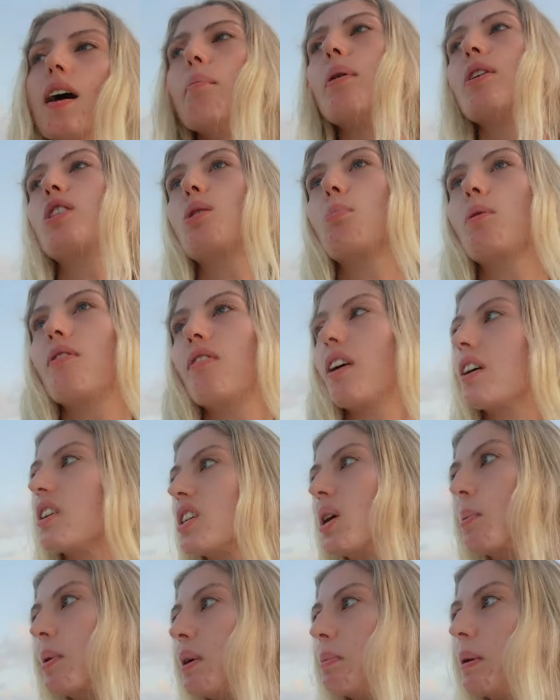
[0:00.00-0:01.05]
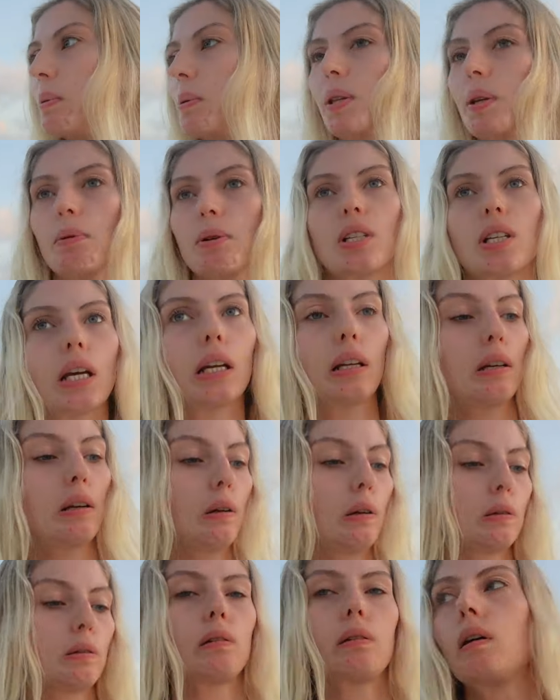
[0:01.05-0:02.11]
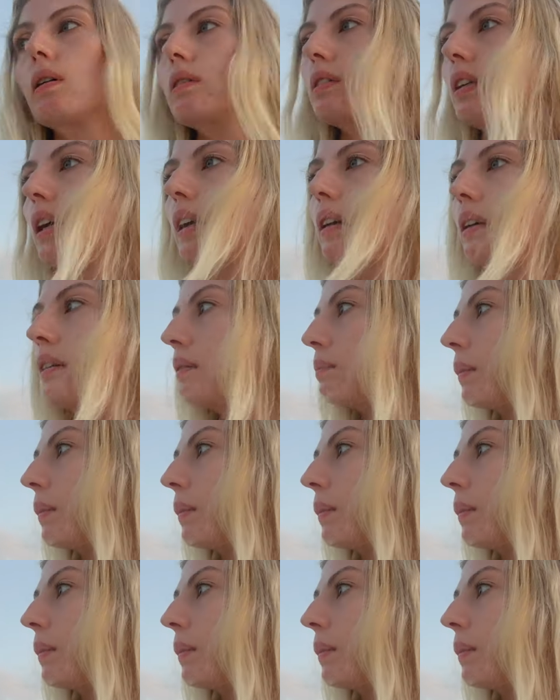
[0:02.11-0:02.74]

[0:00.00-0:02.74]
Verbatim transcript: But to be fair, some of the people that were singing can also not sing.